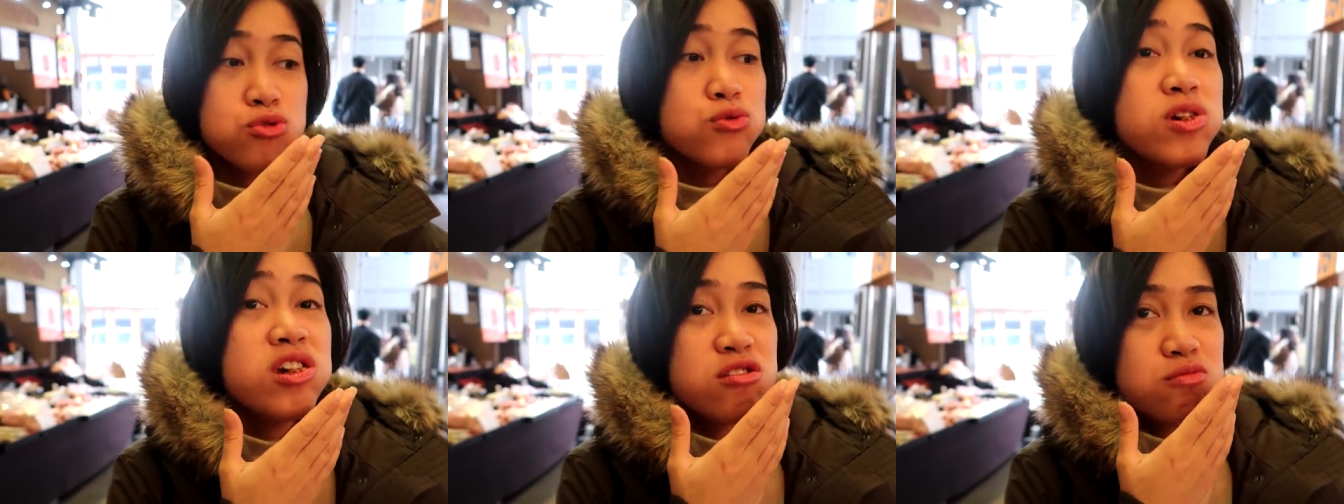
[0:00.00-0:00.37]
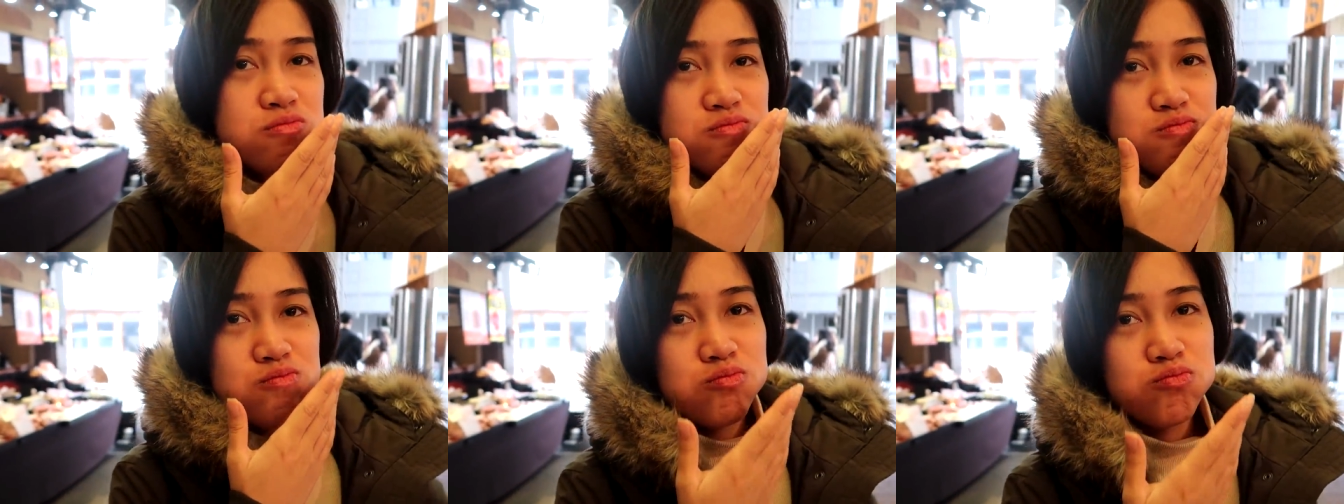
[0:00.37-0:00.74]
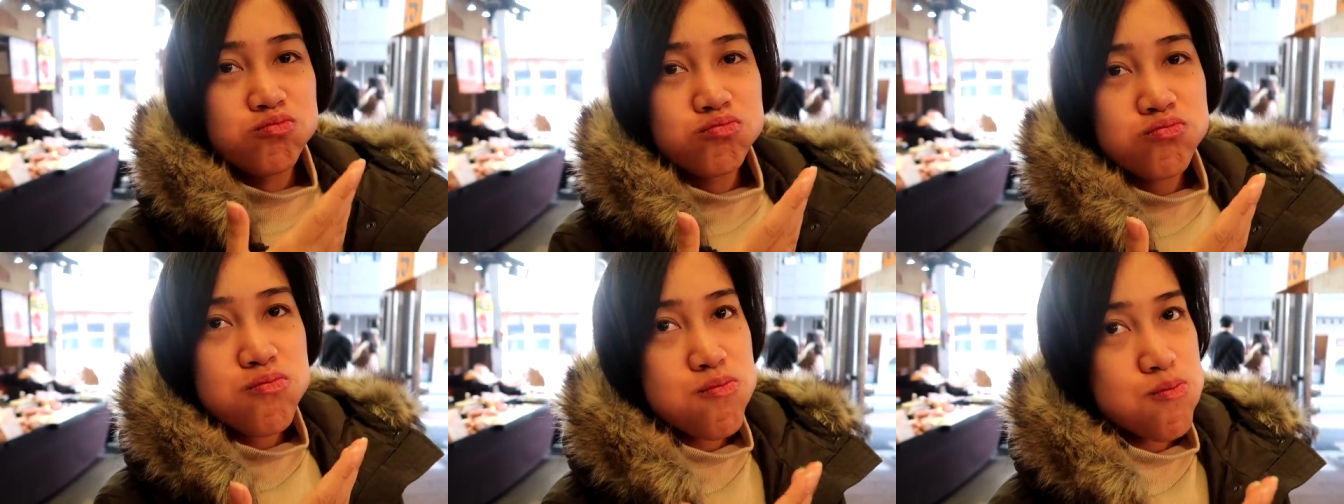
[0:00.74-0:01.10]
Sweet.
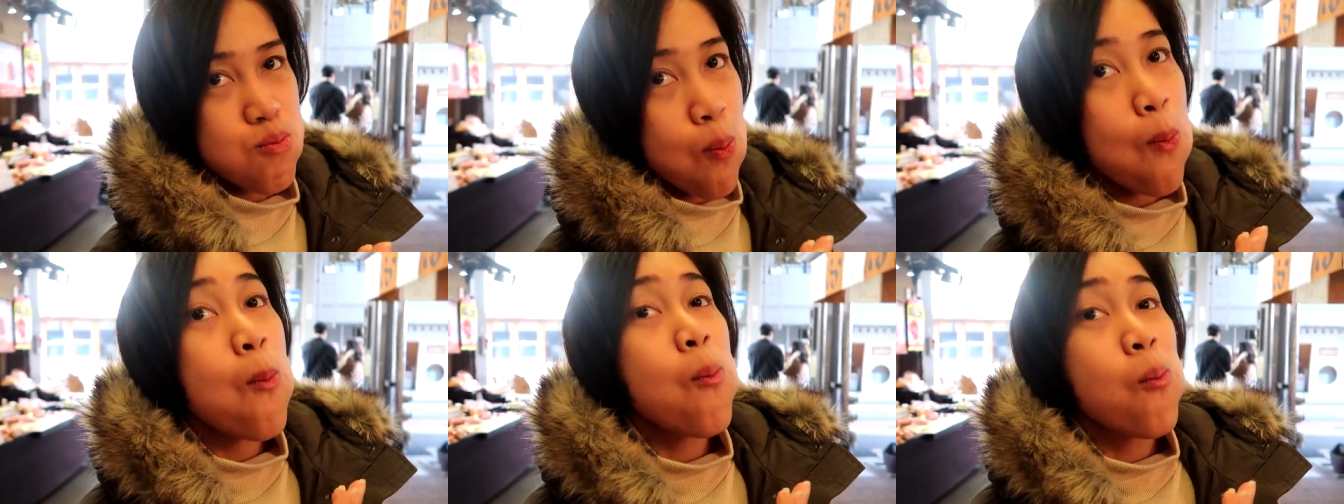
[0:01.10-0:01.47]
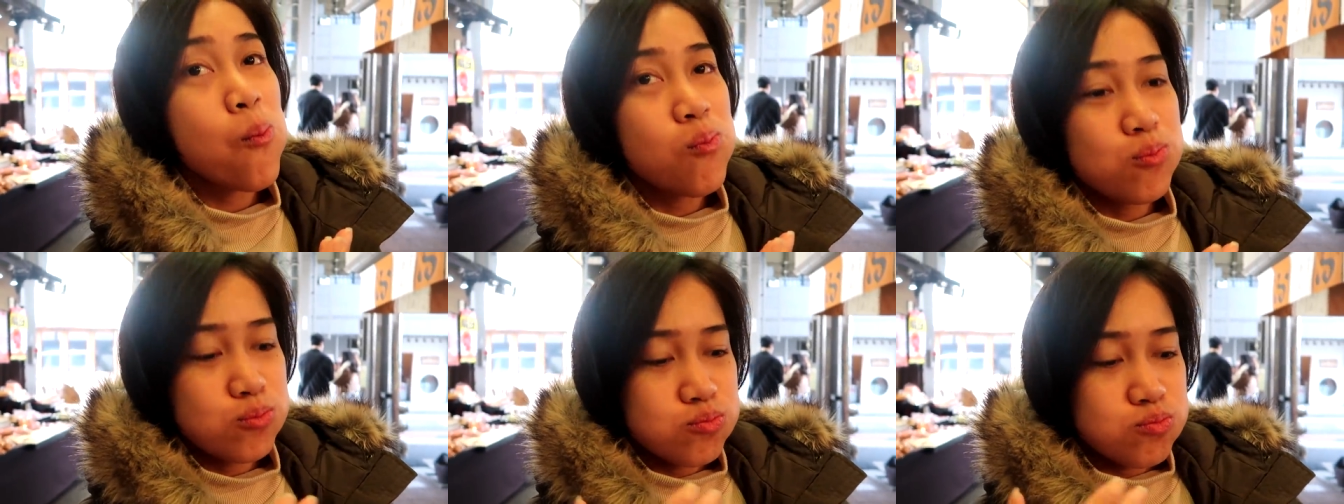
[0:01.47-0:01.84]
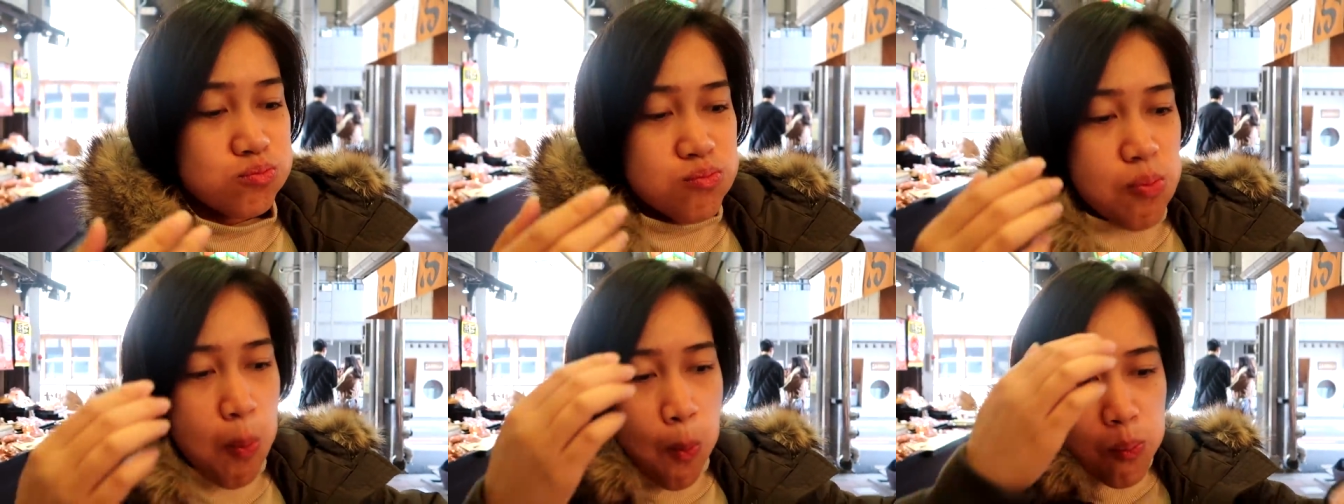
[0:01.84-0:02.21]
Sweet? Mm.
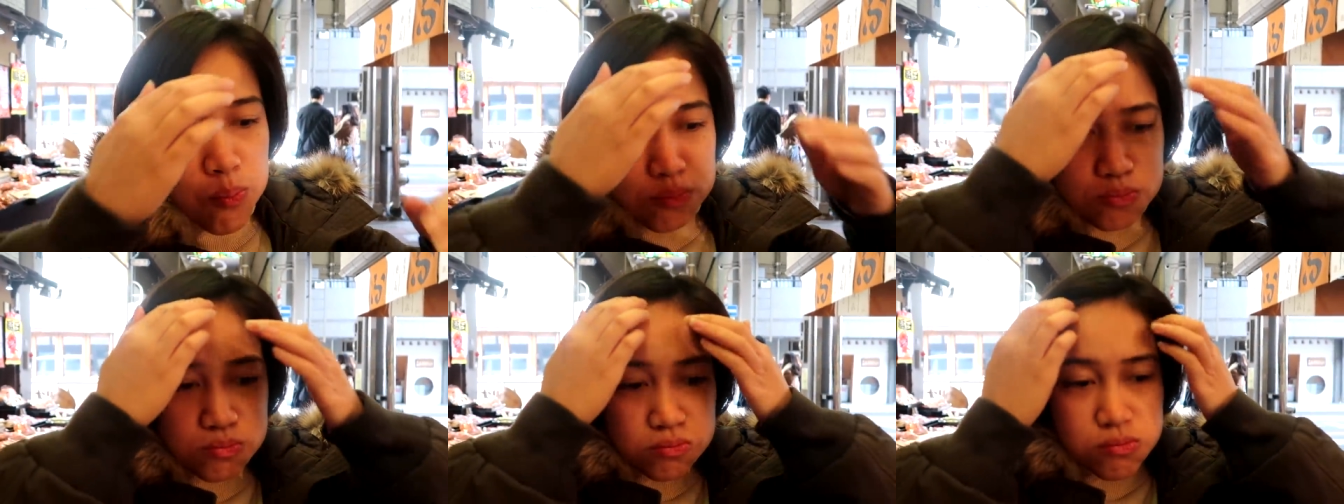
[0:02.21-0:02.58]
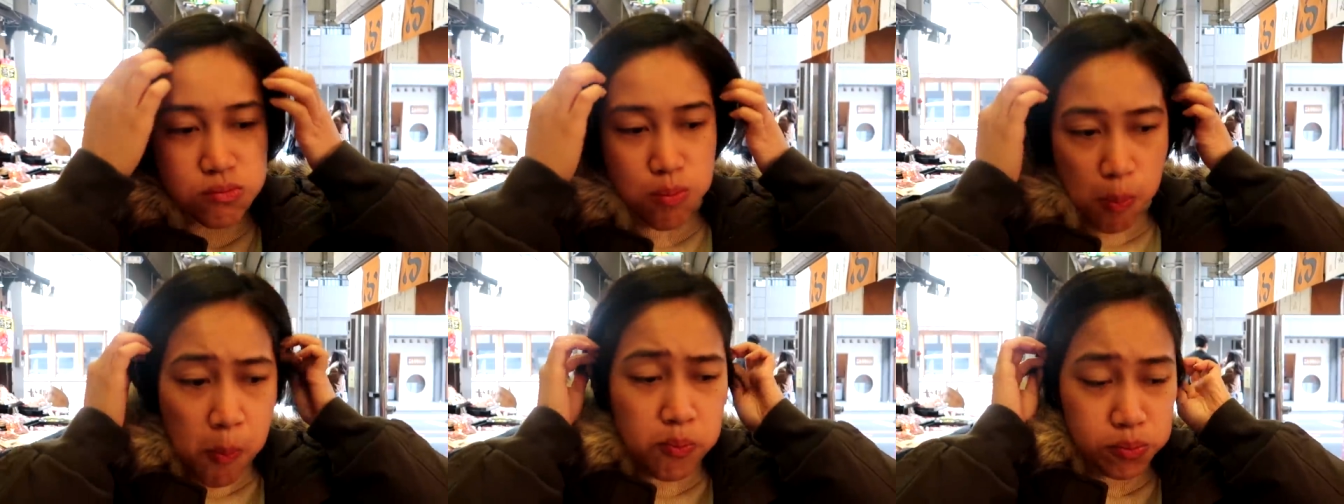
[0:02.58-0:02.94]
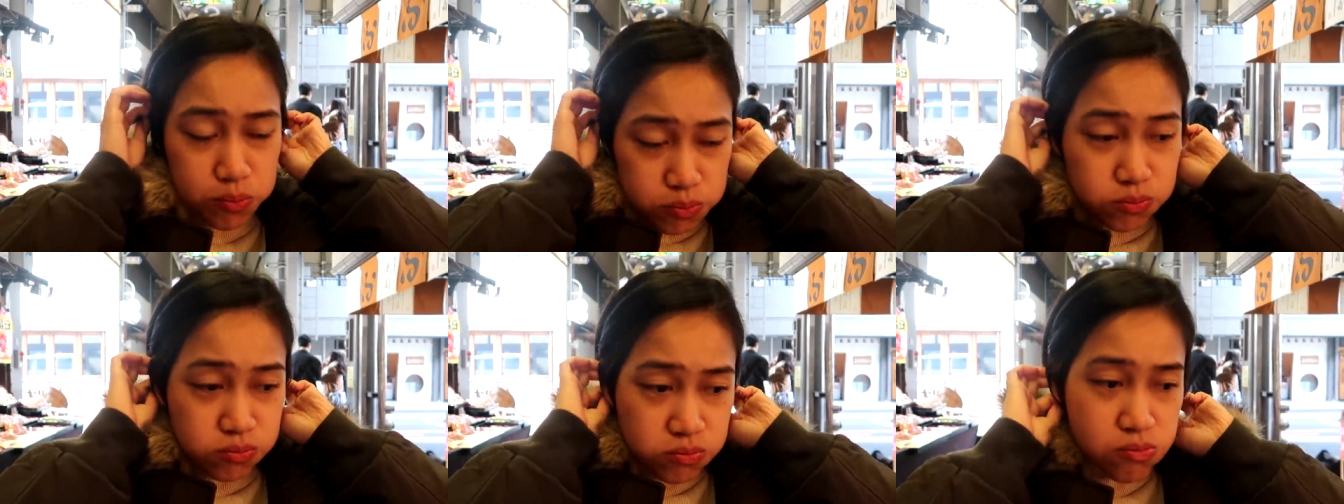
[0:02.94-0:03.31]
Oh.
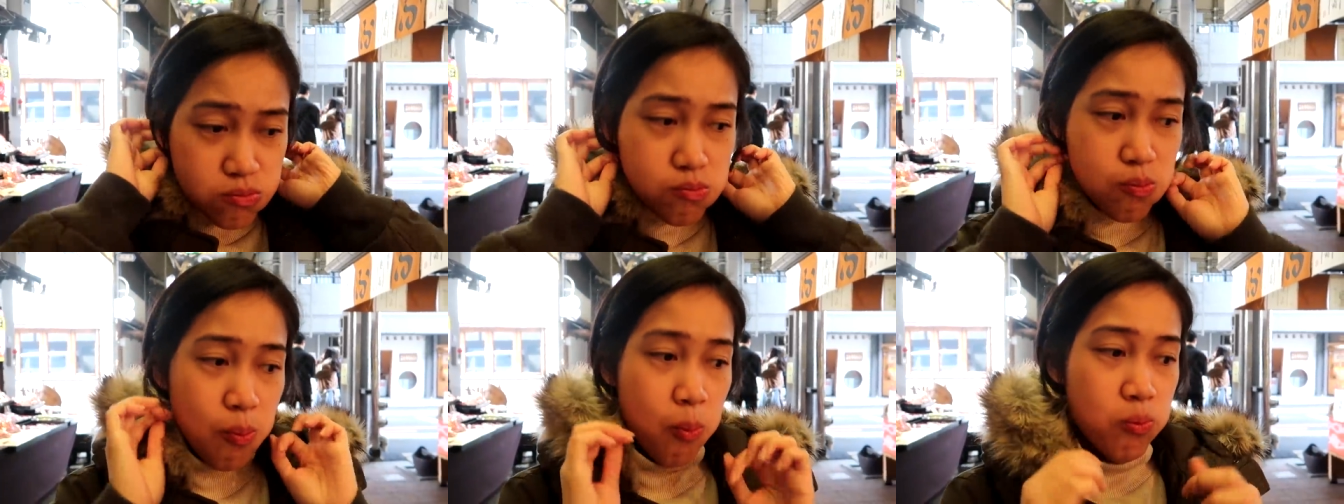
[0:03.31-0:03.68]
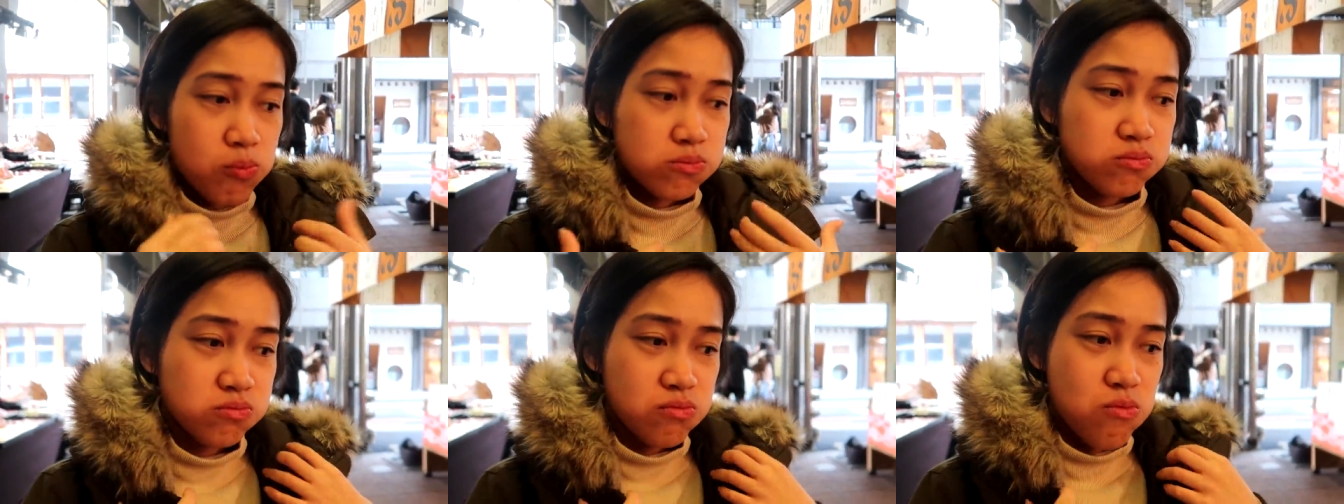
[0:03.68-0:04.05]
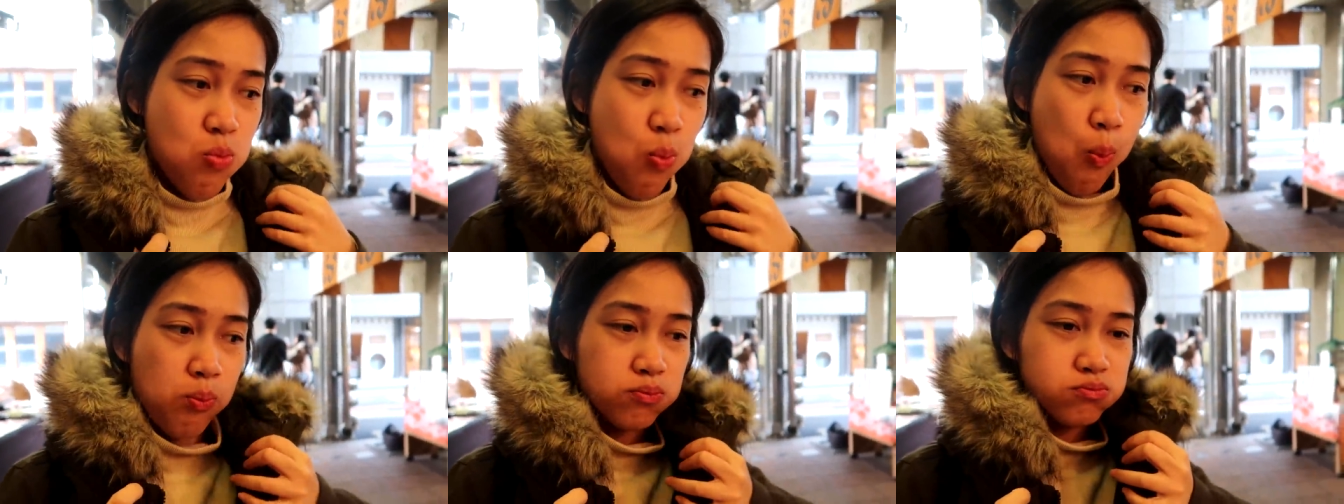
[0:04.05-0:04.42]
Really?
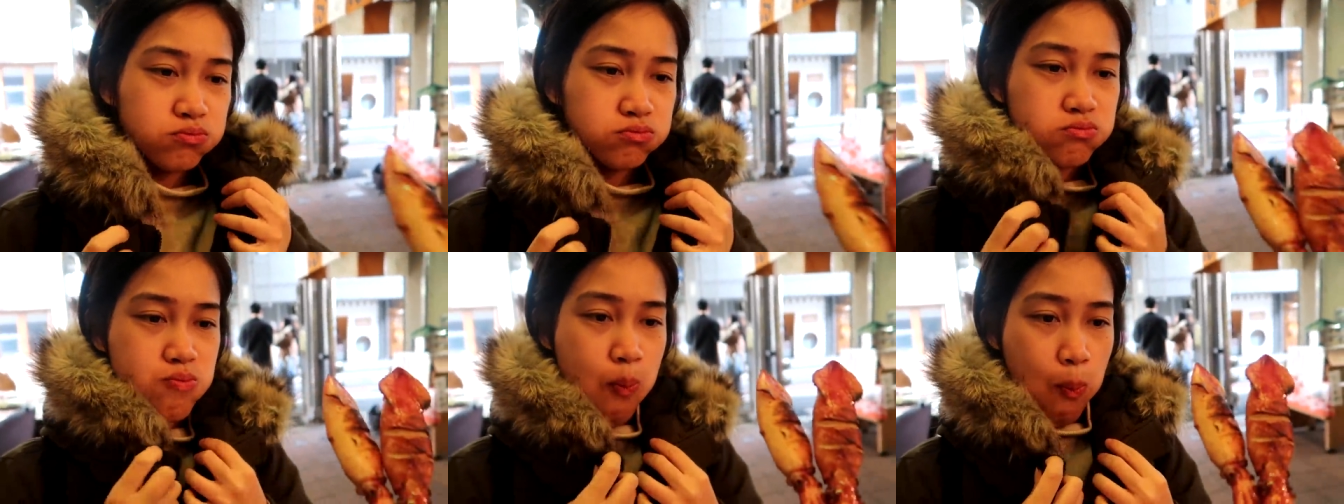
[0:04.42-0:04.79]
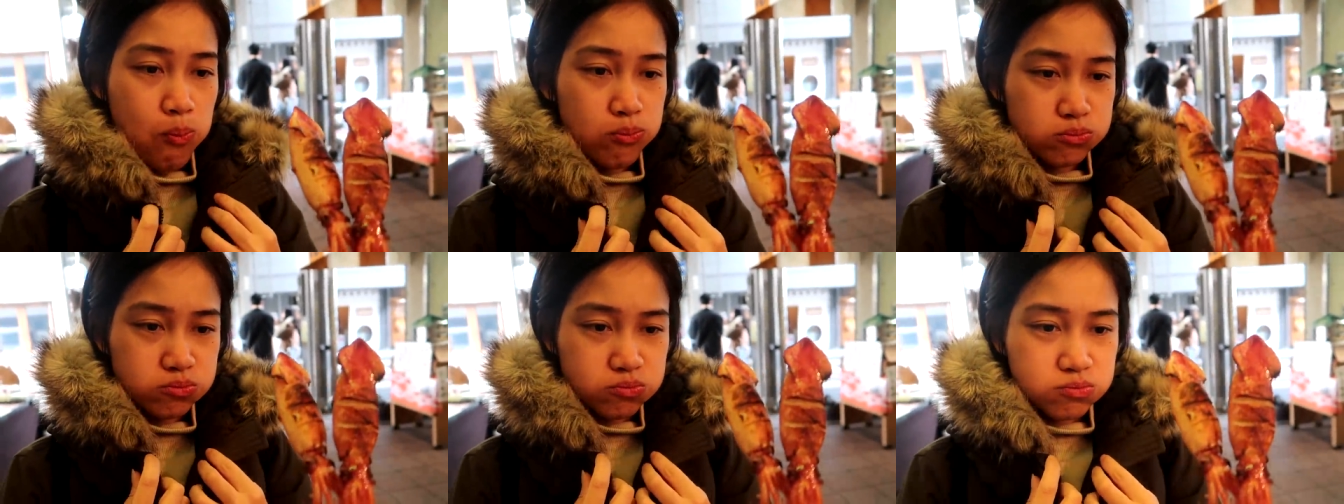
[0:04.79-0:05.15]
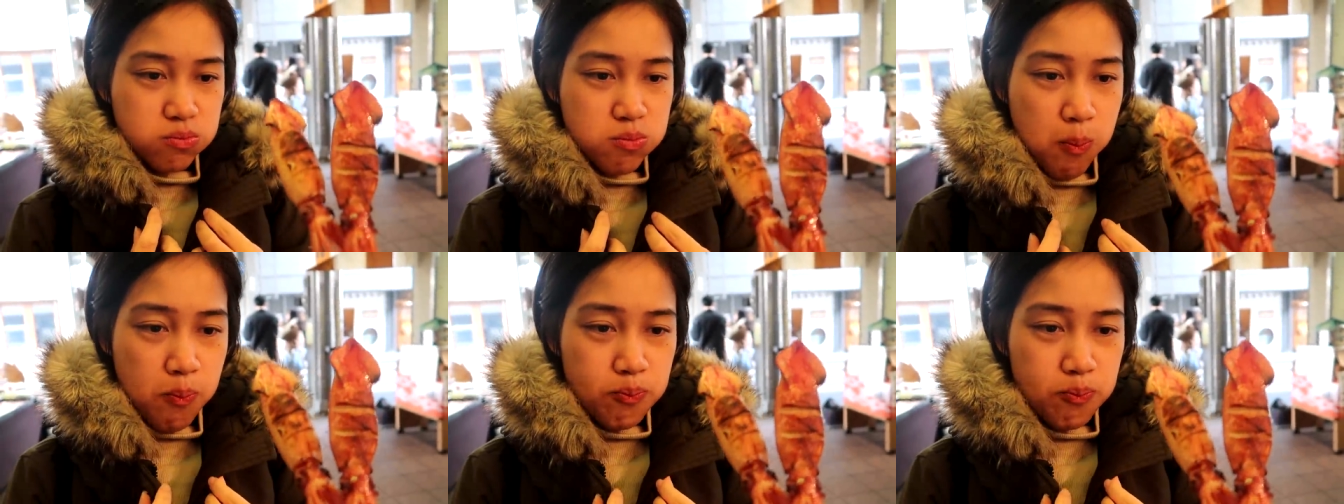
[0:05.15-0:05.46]
Ito naman, squid naman.